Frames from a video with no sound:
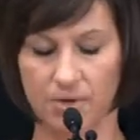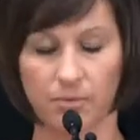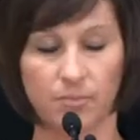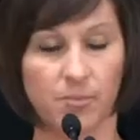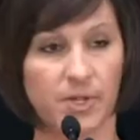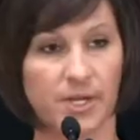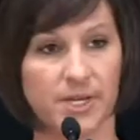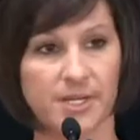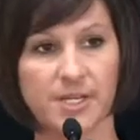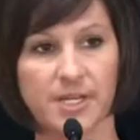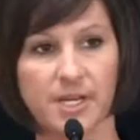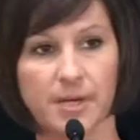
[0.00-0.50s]

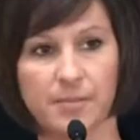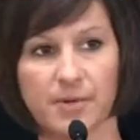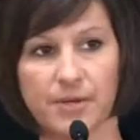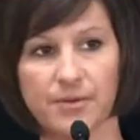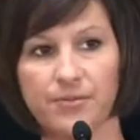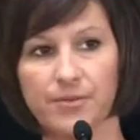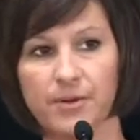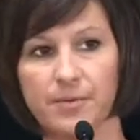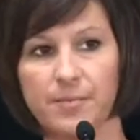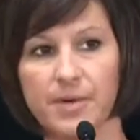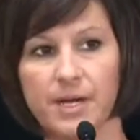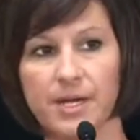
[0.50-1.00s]
blood
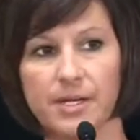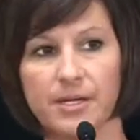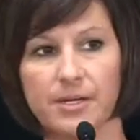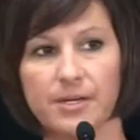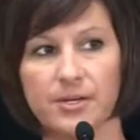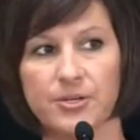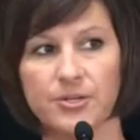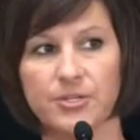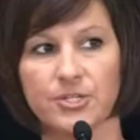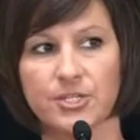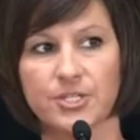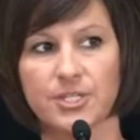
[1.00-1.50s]
coming from my
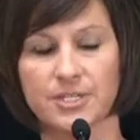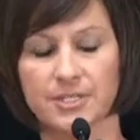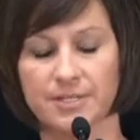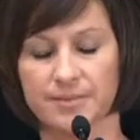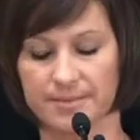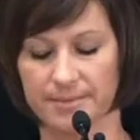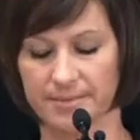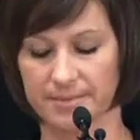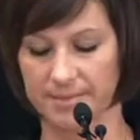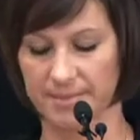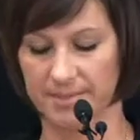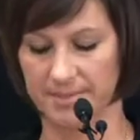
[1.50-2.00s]
ears,
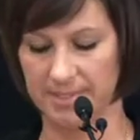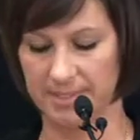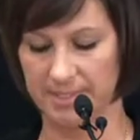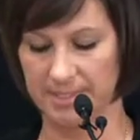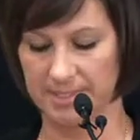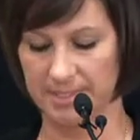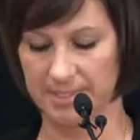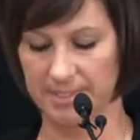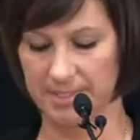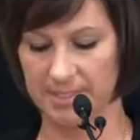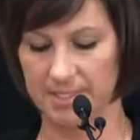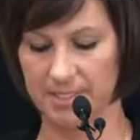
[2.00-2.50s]

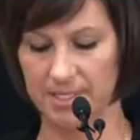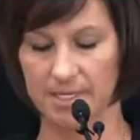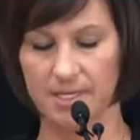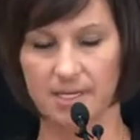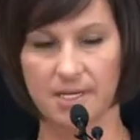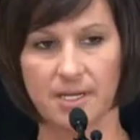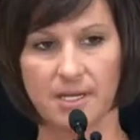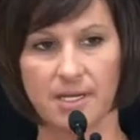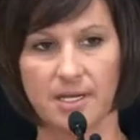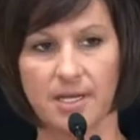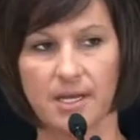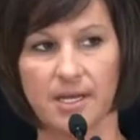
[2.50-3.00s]

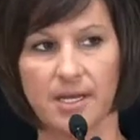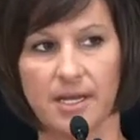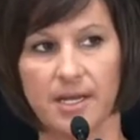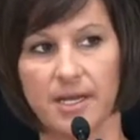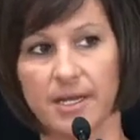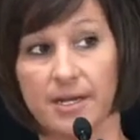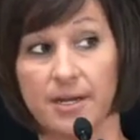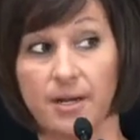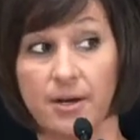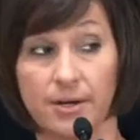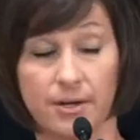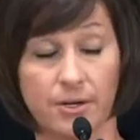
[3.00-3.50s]

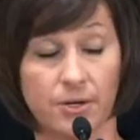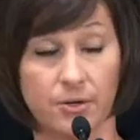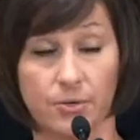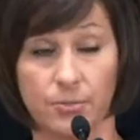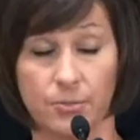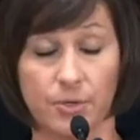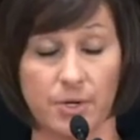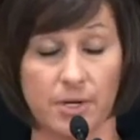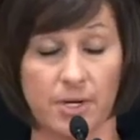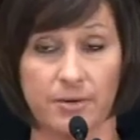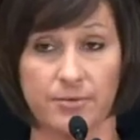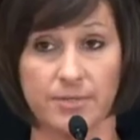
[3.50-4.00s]
and not
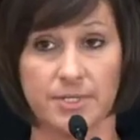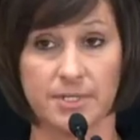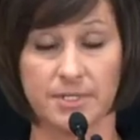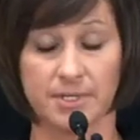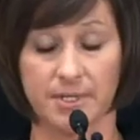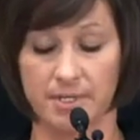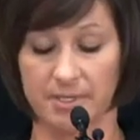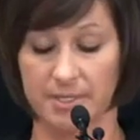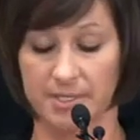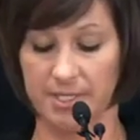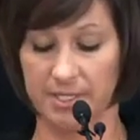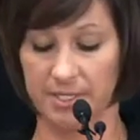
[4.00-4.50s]
knowing what I was
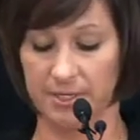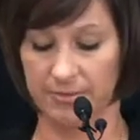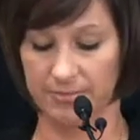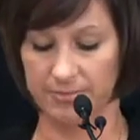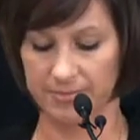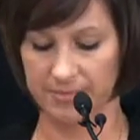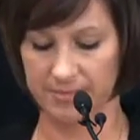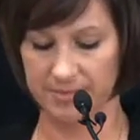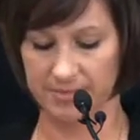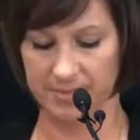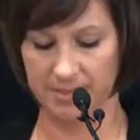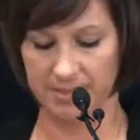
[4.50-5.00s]
going to do.
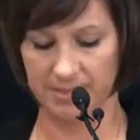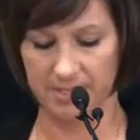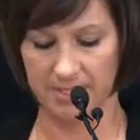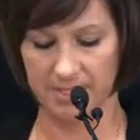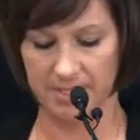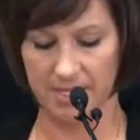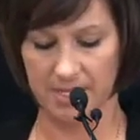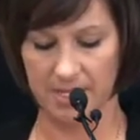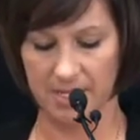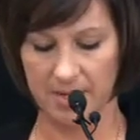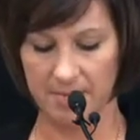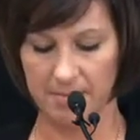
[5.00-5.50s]

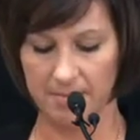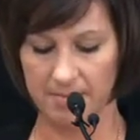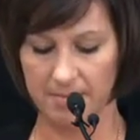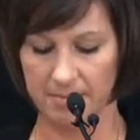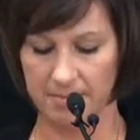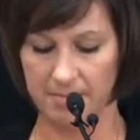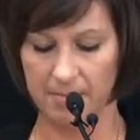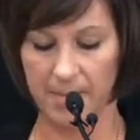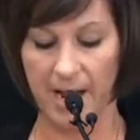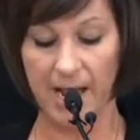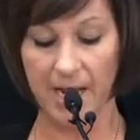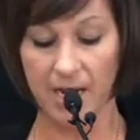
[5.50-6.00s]

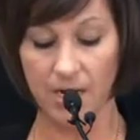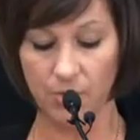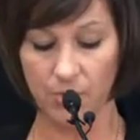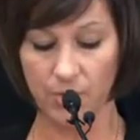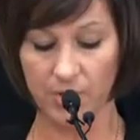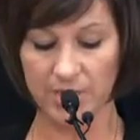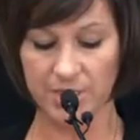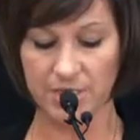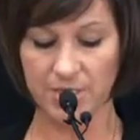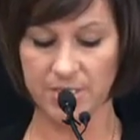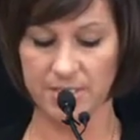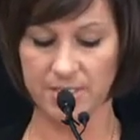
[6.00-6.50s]
My
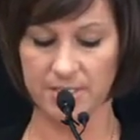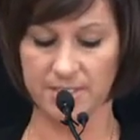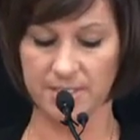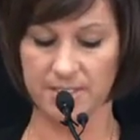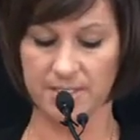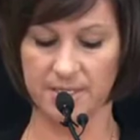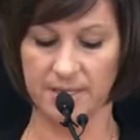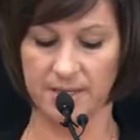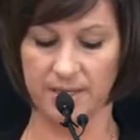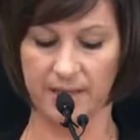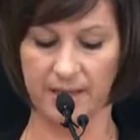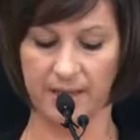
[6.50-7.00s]

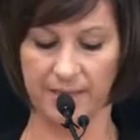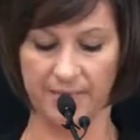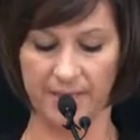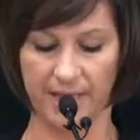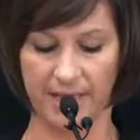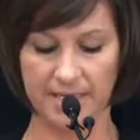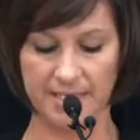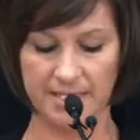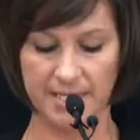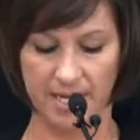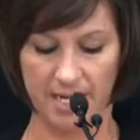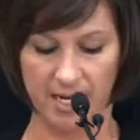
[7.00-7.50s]
questions at
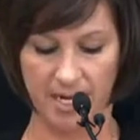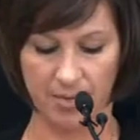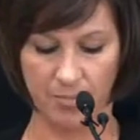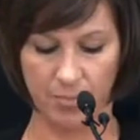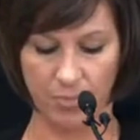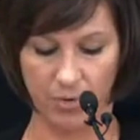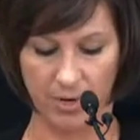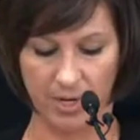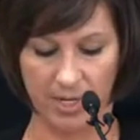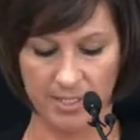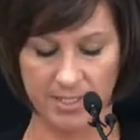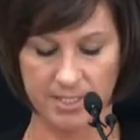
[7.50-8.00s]
that
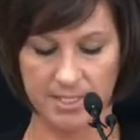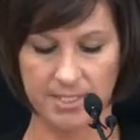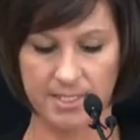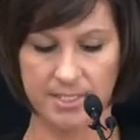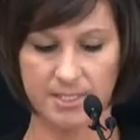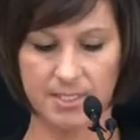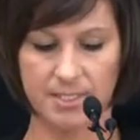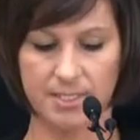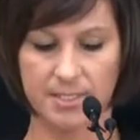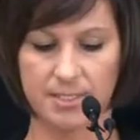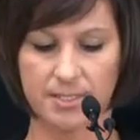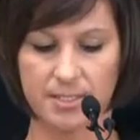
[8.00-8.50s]
time
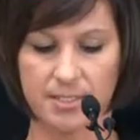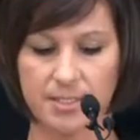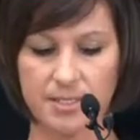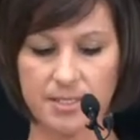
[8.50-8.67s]
was,